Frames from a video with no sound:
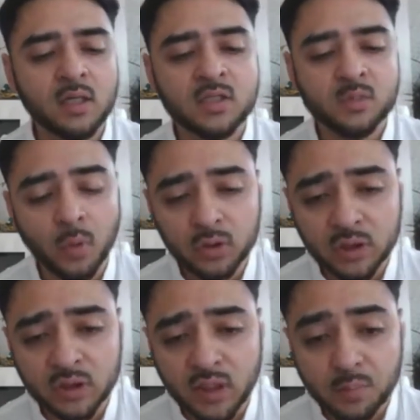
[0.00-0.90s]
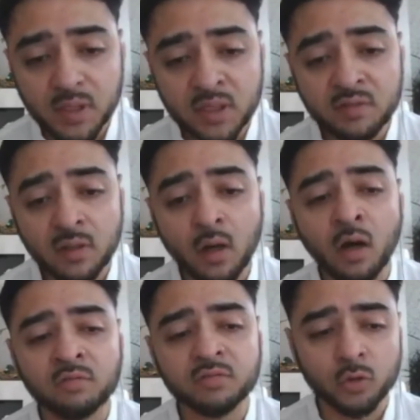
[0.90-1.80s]
sponsorship even
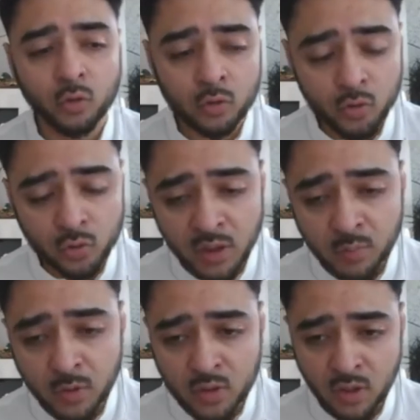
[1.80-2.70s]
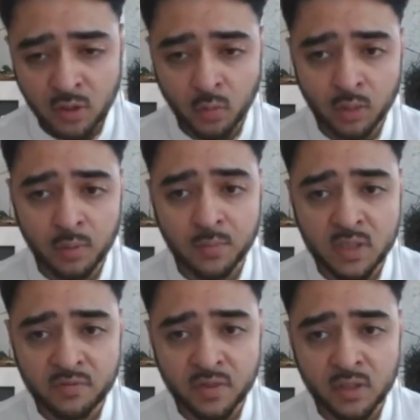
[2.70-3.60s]
after your 2-year post-study work permit is
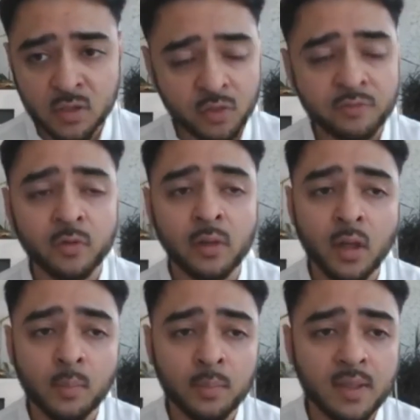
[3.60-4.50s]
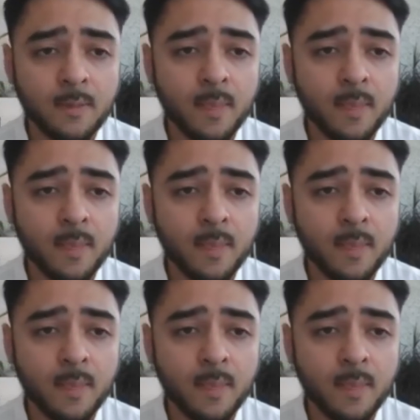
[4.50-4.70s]
finished. So if you're in a company